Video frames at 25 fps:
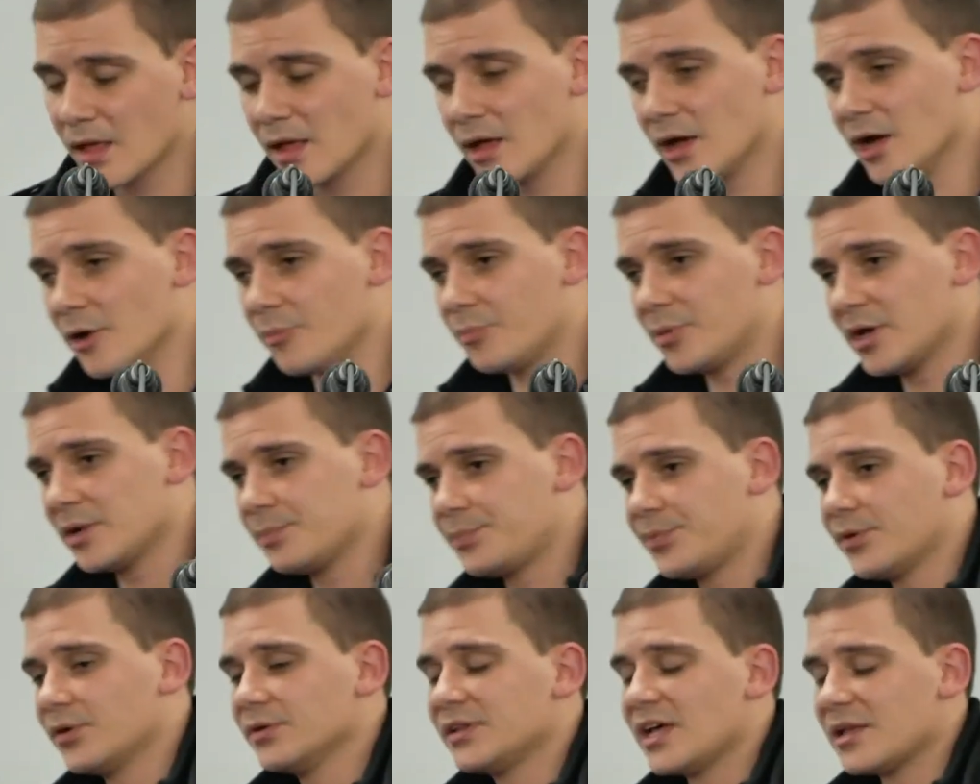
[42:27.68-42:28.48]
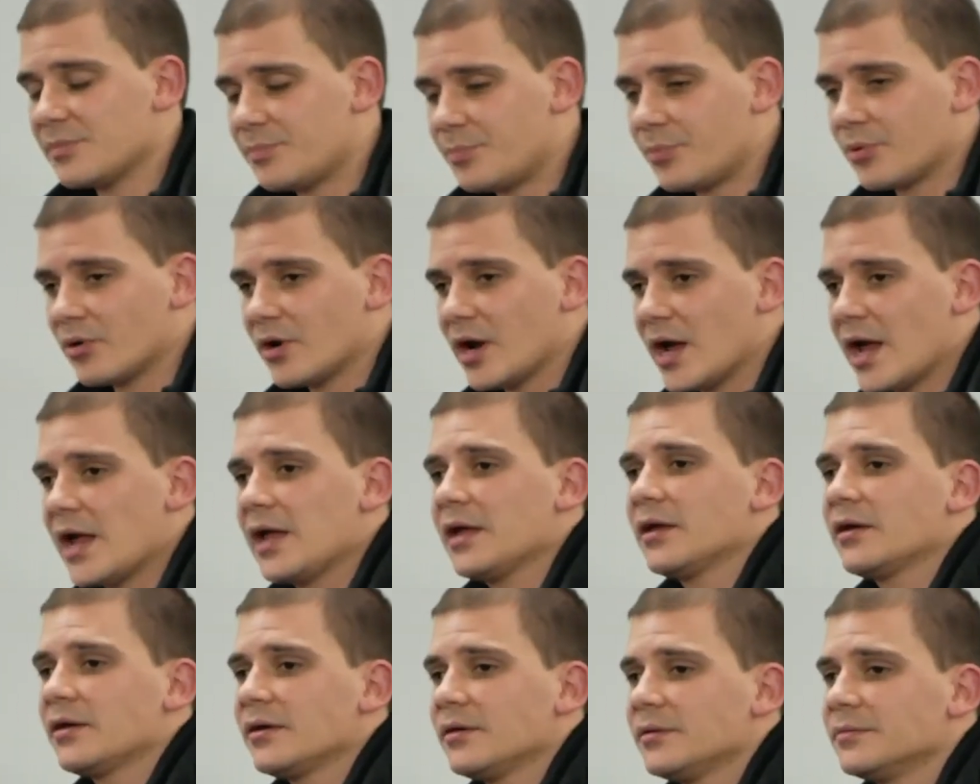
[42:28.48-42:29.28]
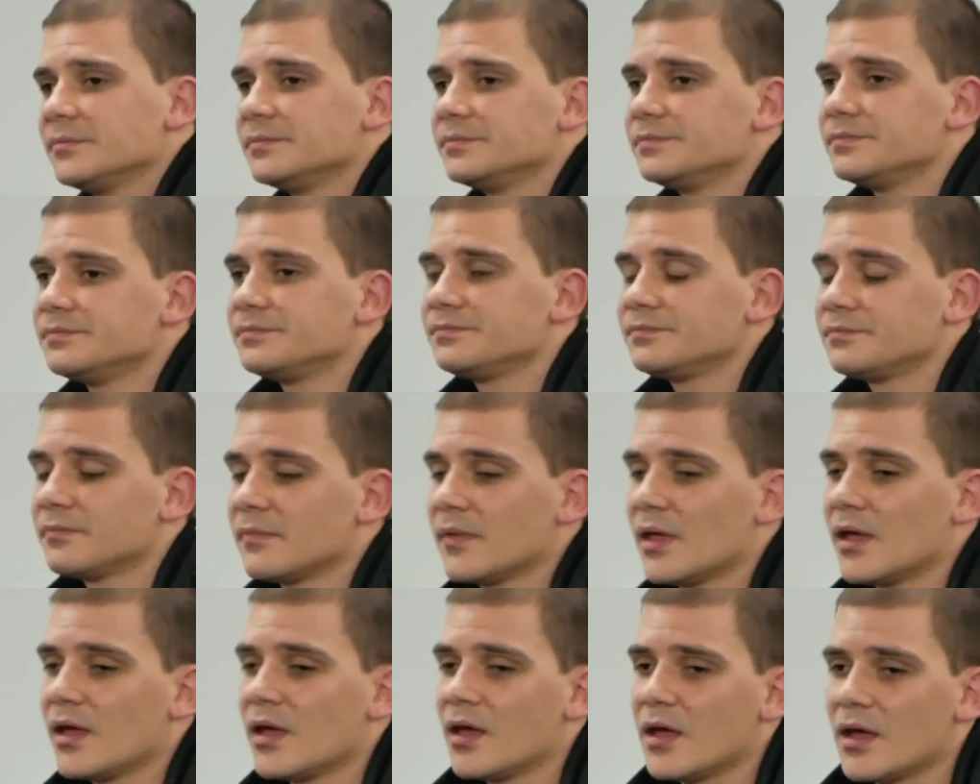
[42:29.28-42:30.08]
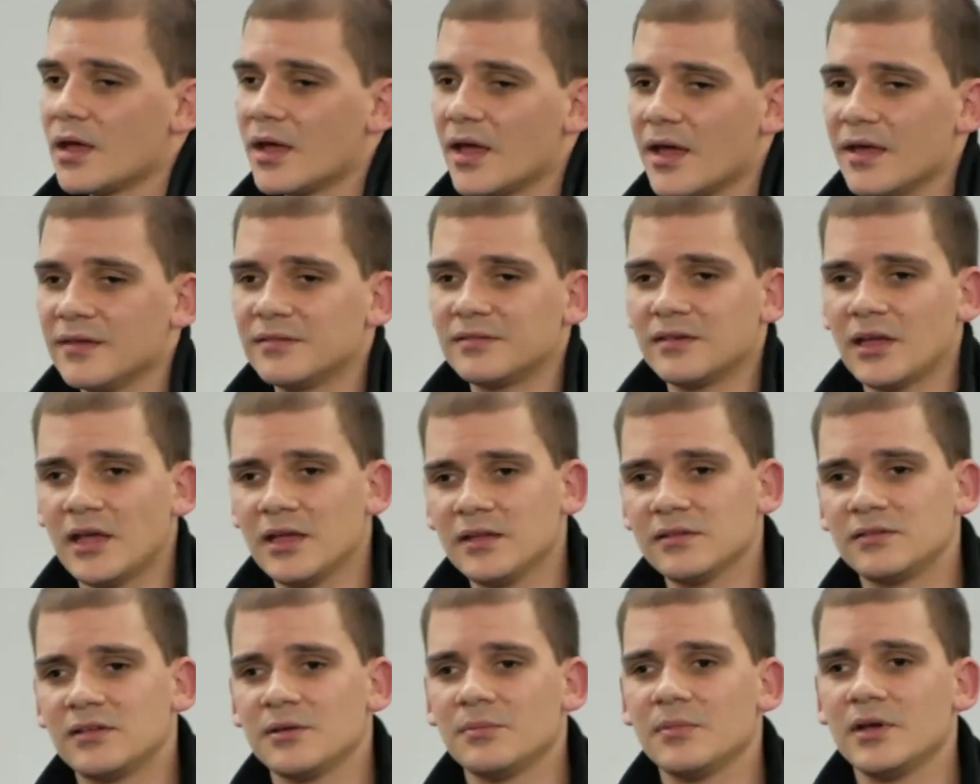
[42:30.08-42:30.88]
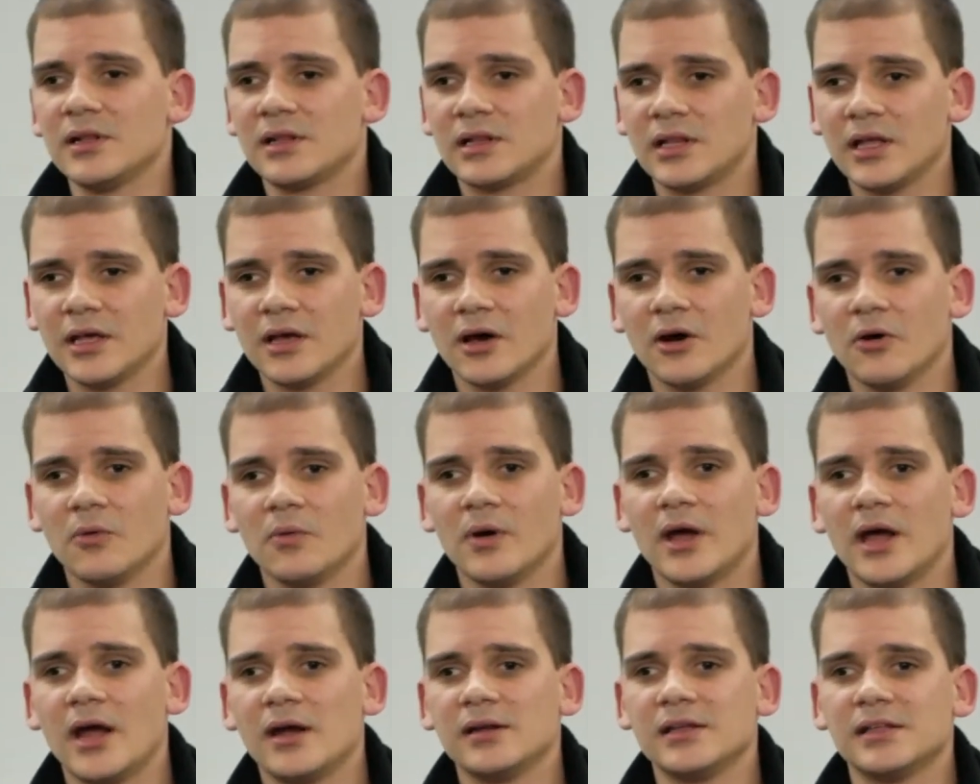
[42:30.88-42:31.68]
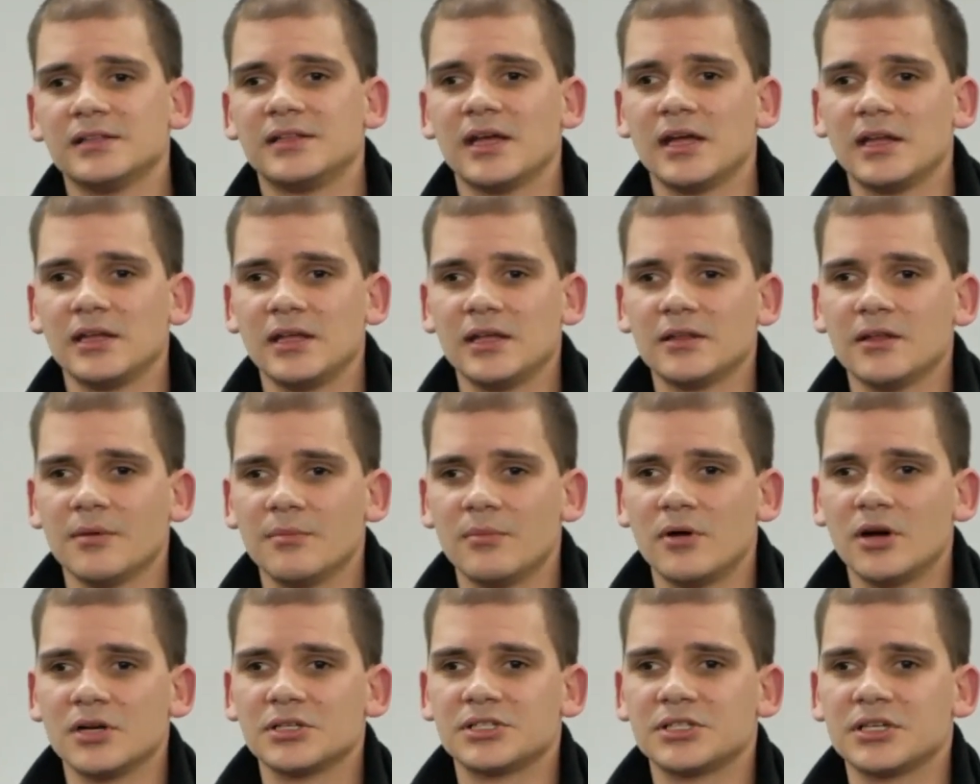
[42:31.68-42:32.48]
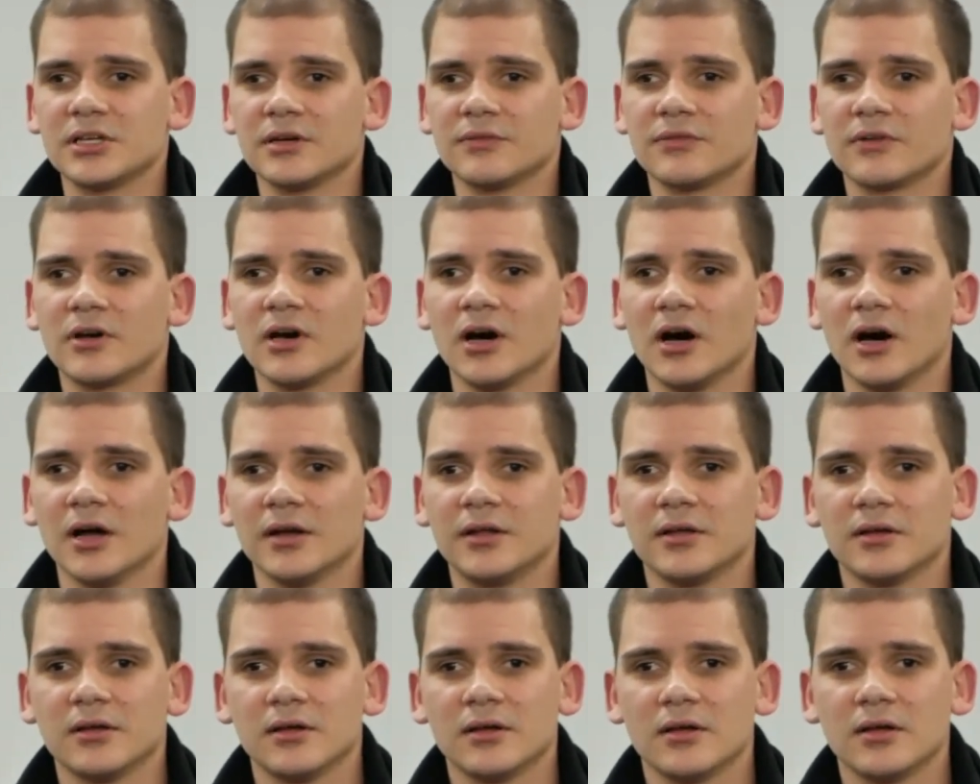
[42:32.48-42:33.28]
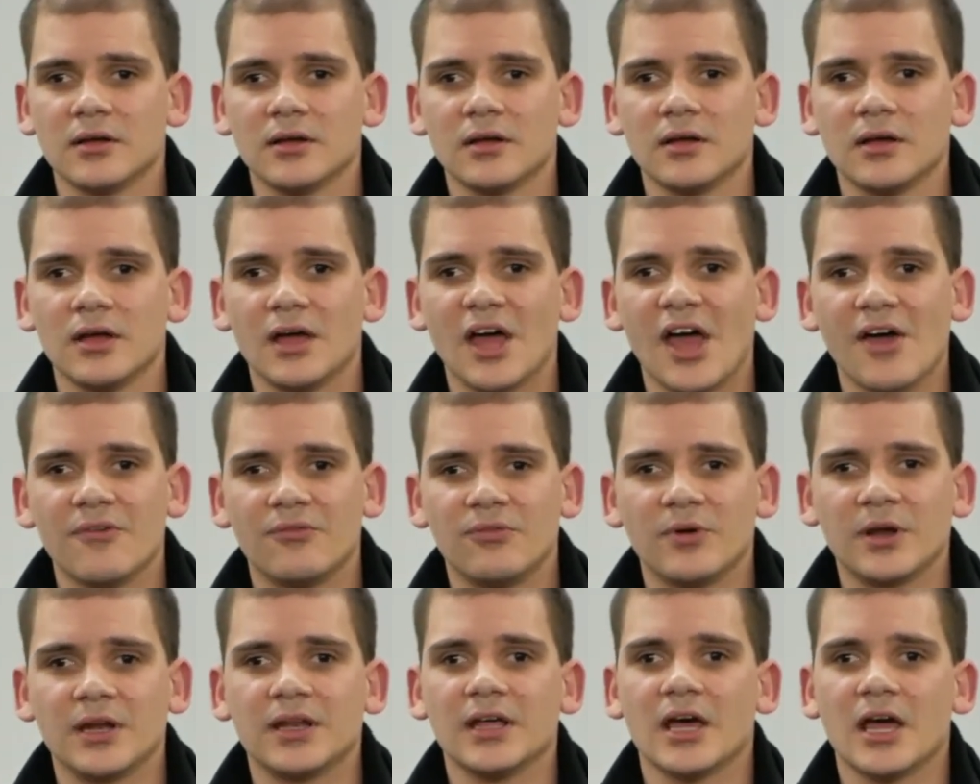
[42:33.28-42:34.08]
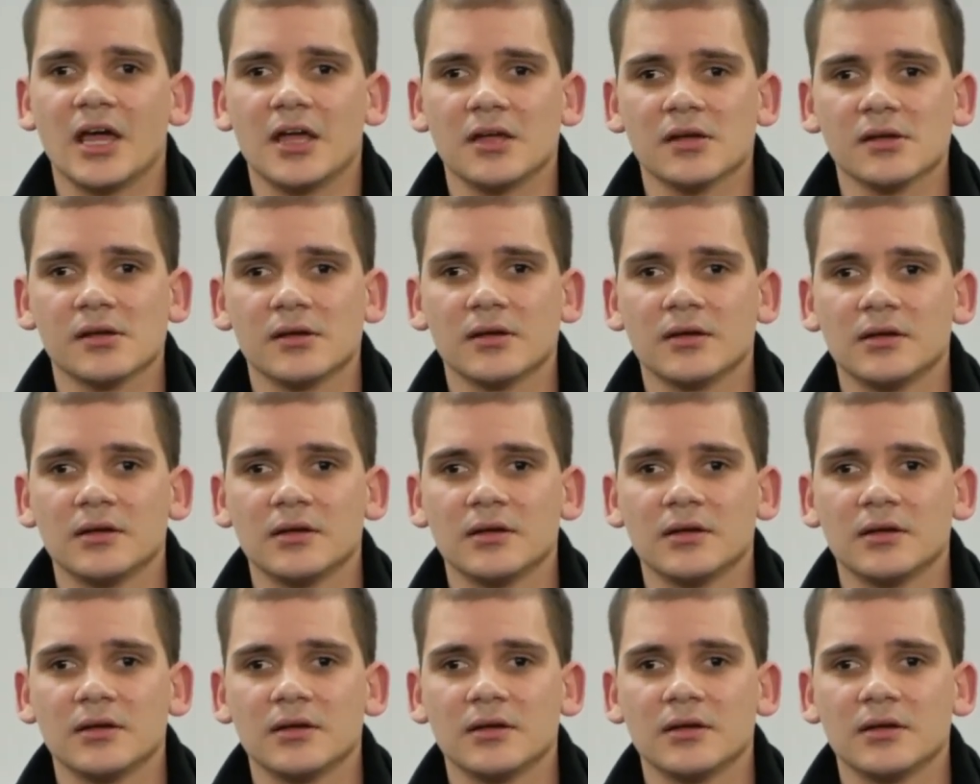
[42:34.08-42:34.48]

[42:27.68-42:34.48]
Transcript: A people that pray is intimately aware that they need the mercy of God every day.